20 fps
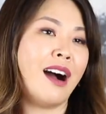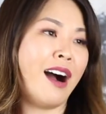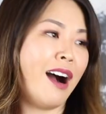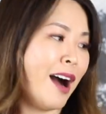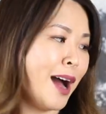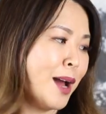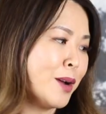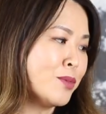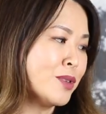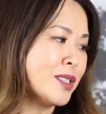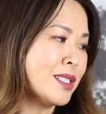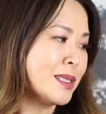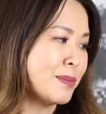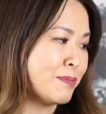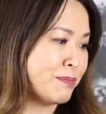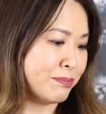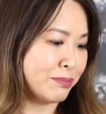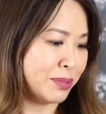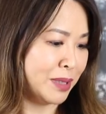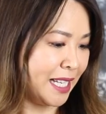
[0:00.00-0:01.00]
I was
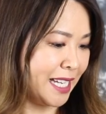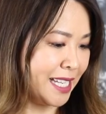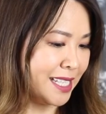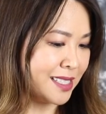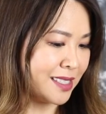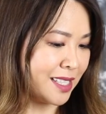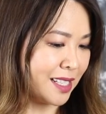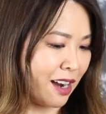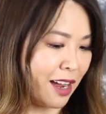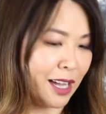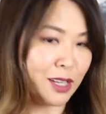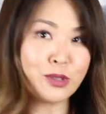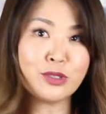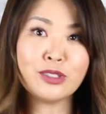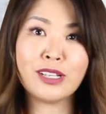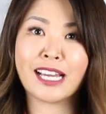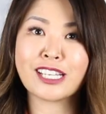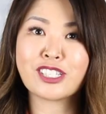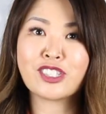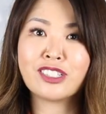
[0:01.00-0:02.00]
pleased that I could
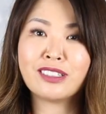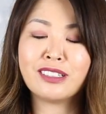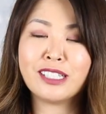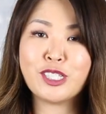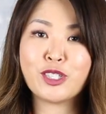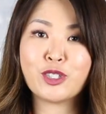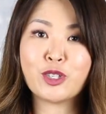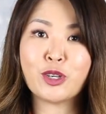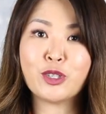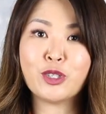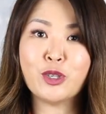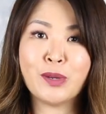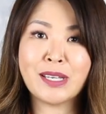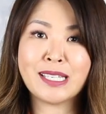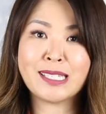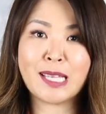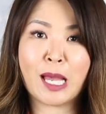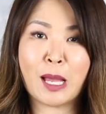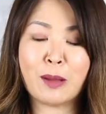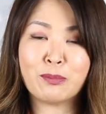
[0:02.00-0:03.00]
actually show you
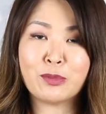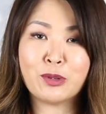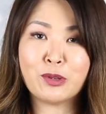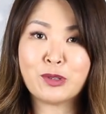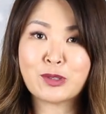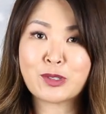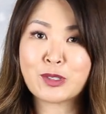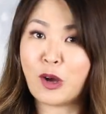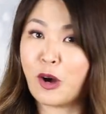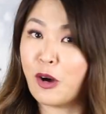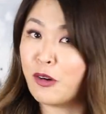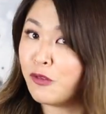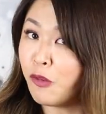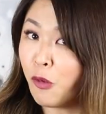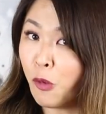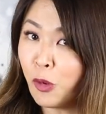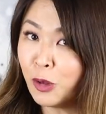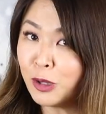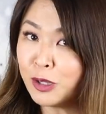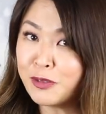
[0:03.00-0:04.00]
examples of
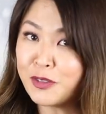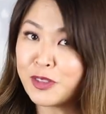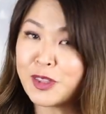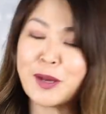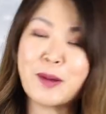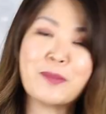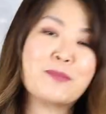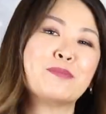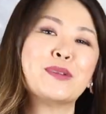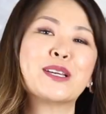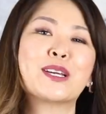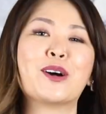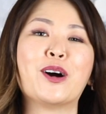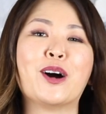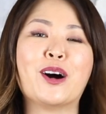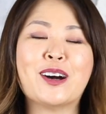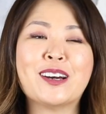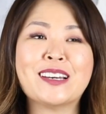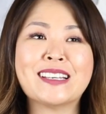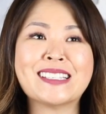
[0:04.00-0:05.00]
all of them
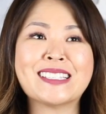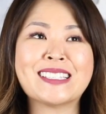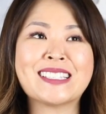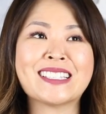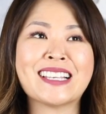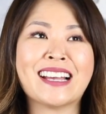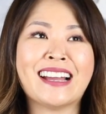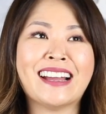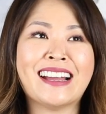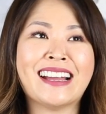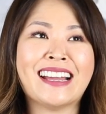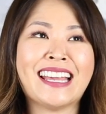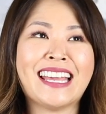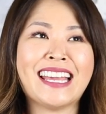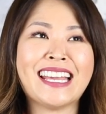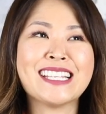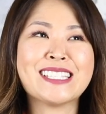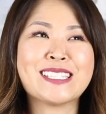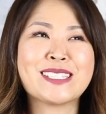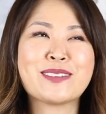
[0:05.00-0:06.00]
because
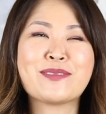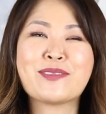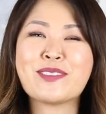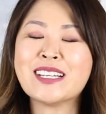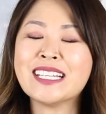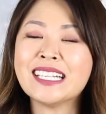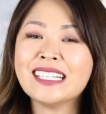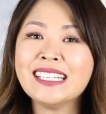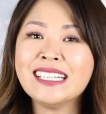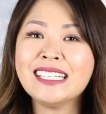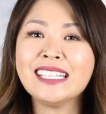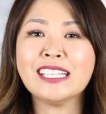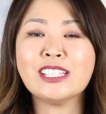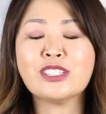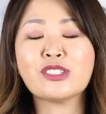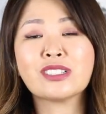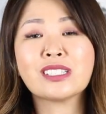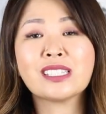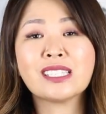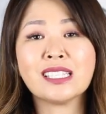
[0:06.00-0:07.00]
it's really
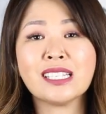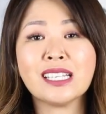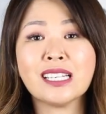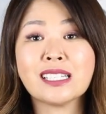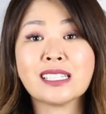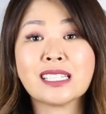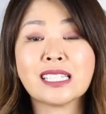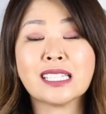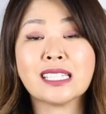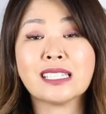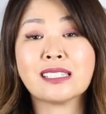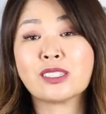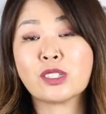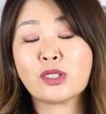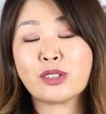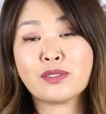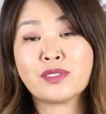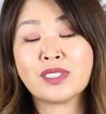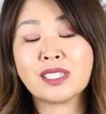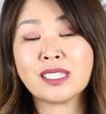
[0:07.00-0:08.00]
interesting to
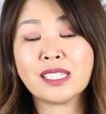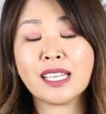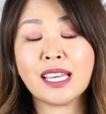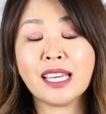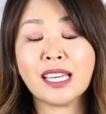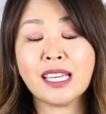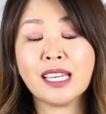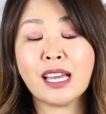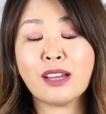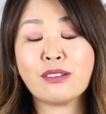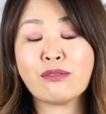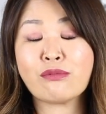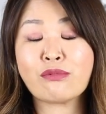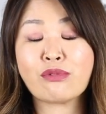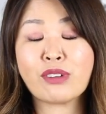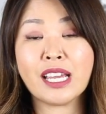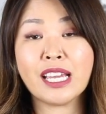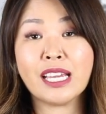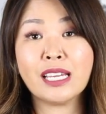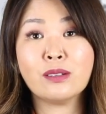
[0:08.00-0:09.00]
sort of see and
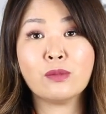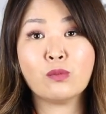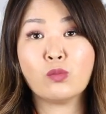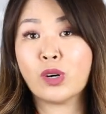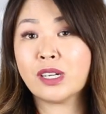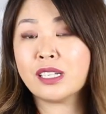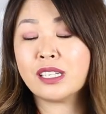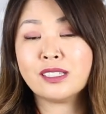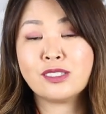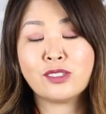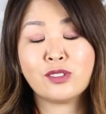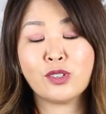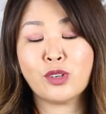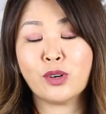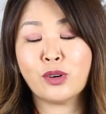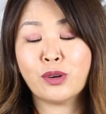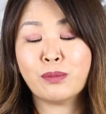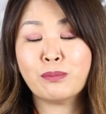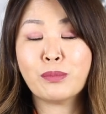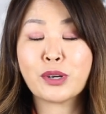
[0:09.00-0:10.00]
read what is
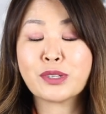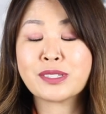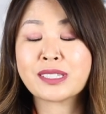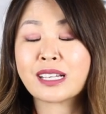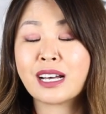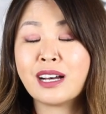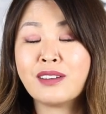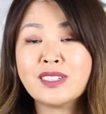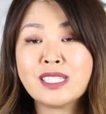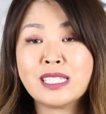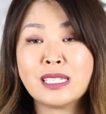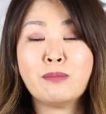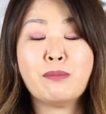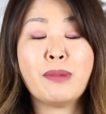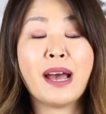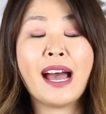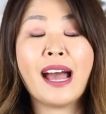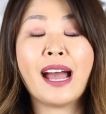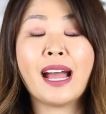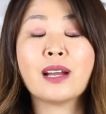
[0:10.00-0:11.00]
your most coveted
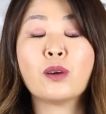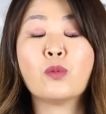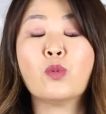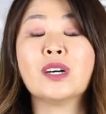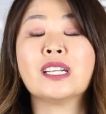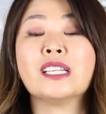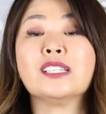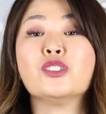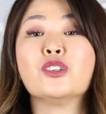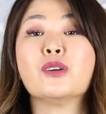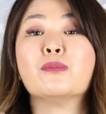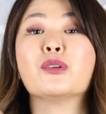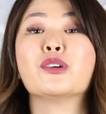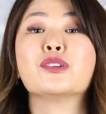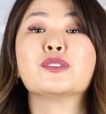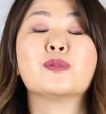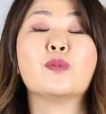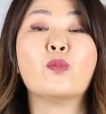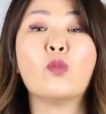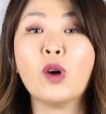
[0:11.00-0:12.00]
bag, what is your
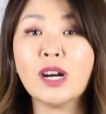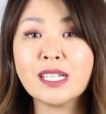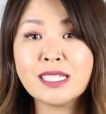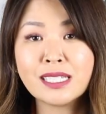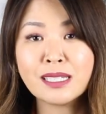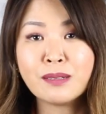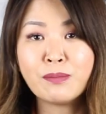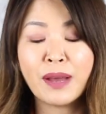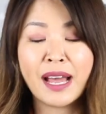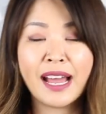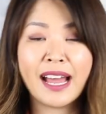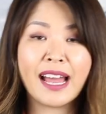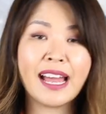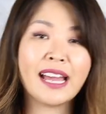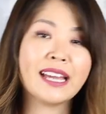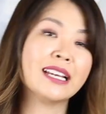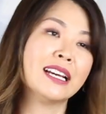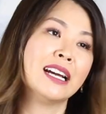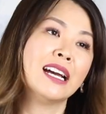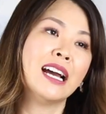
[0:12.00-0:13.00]
most wanted
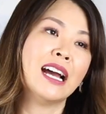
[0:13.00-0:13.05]
bag.